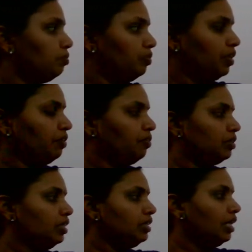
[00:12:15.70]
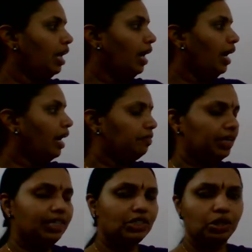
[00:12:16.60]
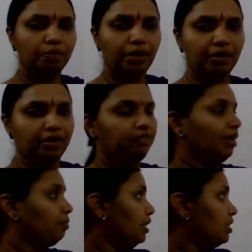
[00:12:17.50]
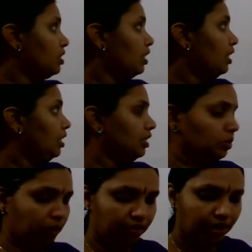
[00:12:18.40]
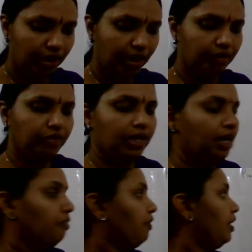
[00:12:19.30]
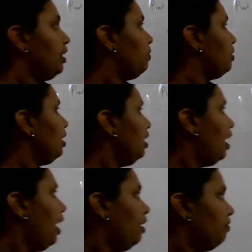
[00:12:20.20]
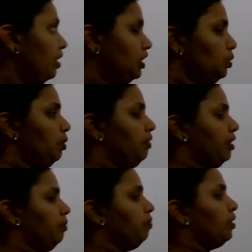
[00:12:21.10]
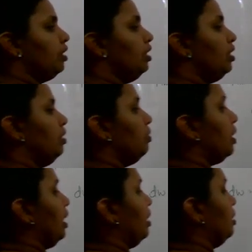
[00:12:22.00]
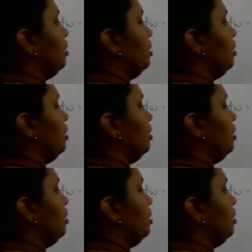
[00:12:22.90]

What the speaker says: moving for this average power. From the instantaneous power, we can find out the average power. Okay,